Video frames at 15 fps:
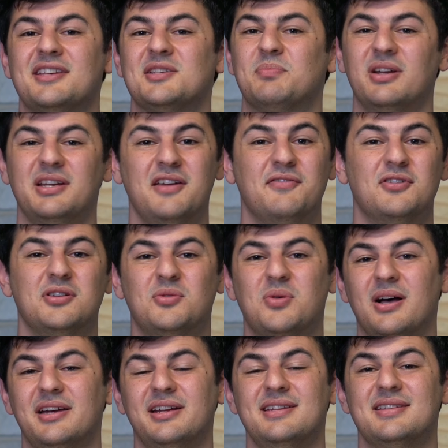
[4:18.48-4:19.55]
And there's plenty of good
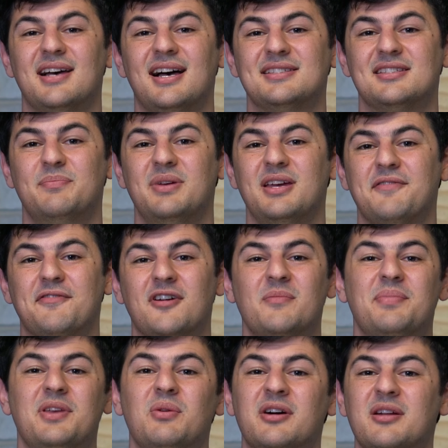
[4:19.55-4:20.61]
quality tires to pick
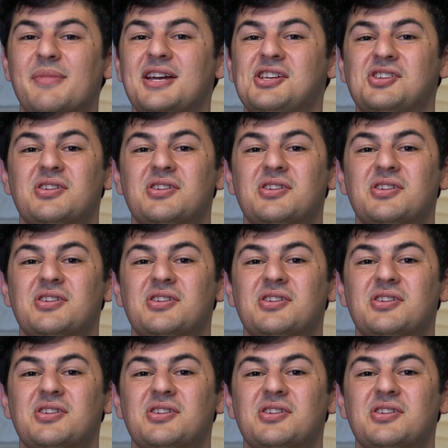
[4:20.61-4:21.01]
from, but you want to make